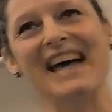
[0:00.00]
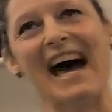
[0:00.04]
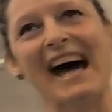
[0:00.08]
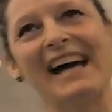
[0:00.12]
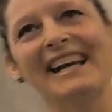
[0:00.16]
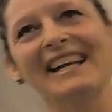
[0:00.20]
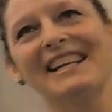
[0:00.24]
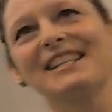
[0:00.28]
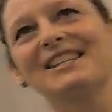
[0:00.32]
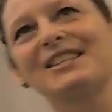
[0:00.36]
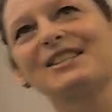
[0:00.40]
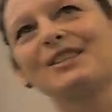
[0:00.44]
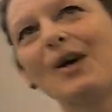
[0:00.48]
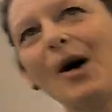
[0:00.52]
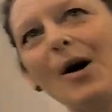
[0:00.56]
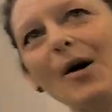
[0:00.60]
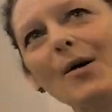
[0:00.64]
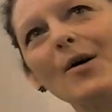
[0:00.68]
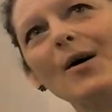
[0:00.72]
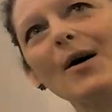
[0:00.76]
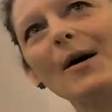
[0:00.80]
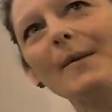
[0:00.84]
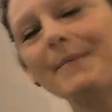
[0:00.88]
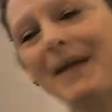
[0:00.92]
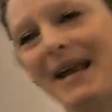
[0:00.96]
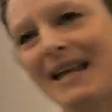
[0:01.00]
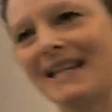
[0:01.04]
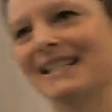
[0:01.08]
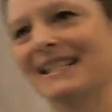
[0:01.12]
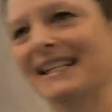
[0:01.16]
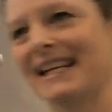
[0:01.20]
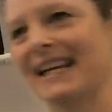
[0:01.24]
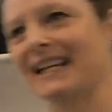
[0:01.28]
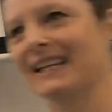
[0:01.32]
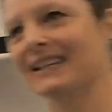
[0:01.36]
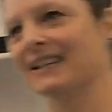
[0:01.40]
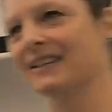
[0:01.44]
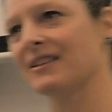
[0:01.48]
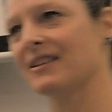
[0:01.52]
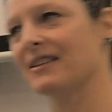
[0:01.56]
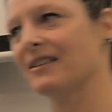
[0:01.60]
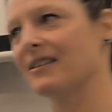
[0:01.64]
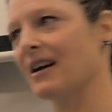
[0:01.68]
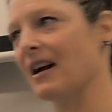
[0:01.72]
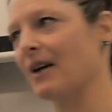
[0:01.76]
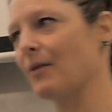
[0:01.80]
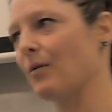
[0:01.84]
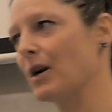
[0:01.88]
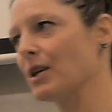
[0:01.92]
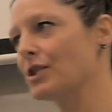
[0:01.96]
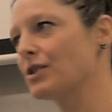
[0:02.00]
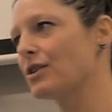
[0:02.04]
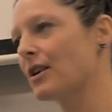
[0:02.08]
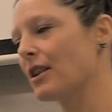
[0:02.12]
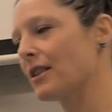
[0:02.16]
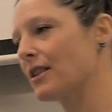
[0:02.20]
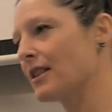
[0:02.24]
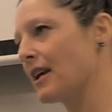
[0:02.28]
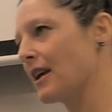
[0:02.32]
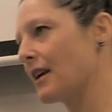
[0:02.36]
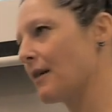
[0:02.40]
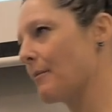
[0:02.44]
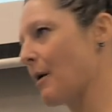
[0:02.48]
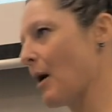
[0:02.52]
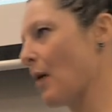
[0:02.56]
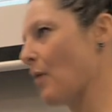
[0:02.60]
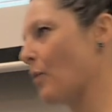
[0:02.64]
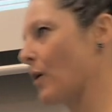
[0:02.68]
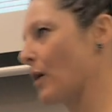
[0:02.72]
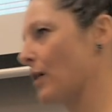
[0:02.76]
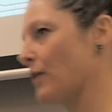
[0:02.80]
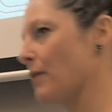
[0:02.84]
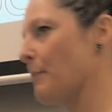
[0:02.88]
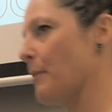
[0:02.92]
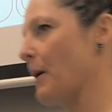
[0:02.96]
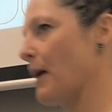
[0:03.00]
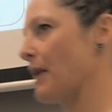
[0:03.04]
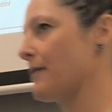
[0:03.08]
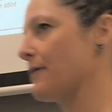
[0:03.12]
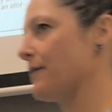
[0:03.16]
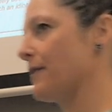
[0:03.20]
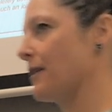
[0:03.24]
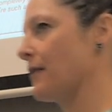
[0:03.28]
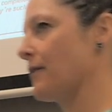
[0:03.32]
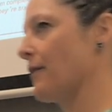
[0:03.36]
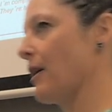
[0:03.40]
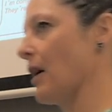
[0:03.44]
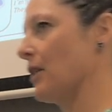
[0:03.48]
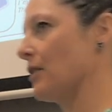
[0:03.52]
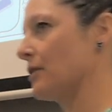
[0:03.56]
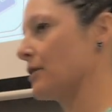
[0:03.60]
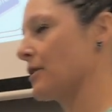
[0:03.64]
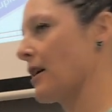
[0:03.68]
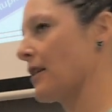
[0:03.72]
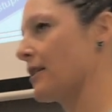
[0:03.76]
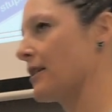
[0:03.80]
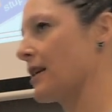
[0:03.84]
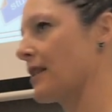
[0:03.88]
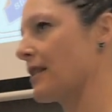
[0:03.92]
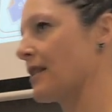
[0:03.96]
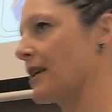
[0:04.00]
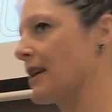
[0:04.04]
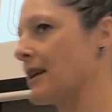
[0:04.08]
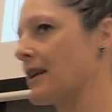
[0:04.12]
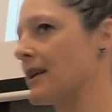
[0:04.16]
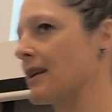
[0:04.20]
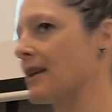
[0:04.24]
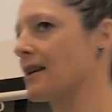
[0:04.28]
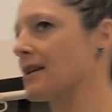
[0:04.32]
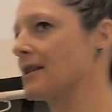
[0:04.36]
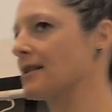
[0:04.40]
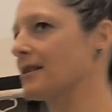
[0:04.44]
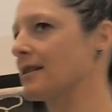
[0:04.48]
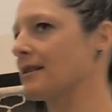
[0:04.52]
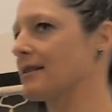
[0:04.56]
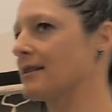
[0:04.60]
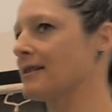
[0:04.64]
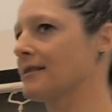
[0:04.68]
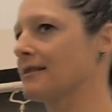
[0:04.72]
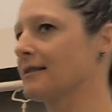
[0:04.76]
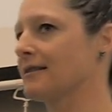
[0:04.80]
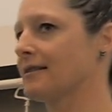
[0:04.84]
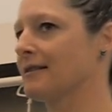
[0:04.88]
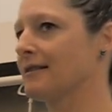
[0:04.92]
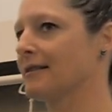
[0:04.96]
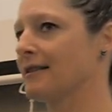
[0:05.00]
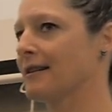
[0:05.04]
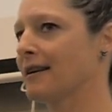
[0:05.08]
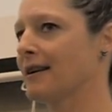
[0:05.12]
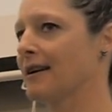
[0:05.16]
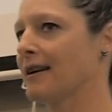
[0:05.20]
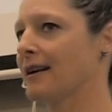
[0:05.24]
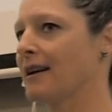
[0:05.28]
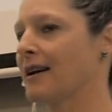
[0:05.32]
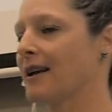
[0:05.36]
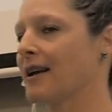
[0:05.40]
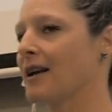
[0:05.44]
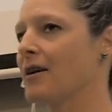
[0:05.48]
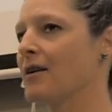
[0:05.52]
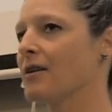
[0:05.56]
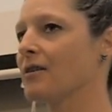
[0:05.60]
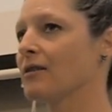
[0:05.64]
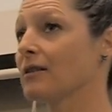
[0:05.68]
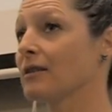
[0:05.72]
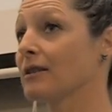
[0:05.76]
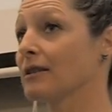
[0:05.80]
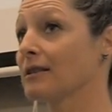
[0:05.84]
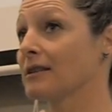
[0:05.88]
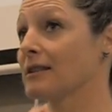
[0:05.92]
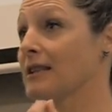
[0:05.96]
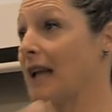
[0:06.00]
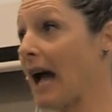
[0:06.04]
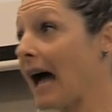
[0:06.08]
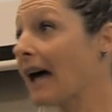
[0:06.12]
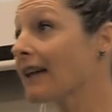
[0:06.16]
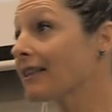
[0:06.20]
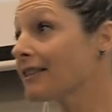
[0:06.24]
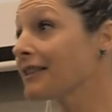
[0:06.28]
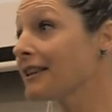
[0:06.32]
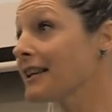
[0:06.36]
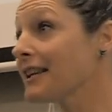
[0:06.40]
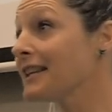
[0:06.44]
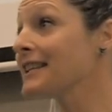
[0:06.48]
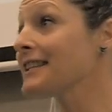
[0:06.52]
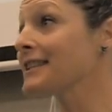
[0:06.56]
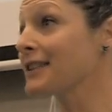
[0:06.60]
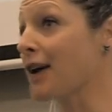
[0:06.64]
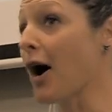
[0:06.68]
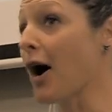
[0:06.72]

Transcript: that is so amazing. I want you to think about where the benefit of all or nothing thinking is. Death is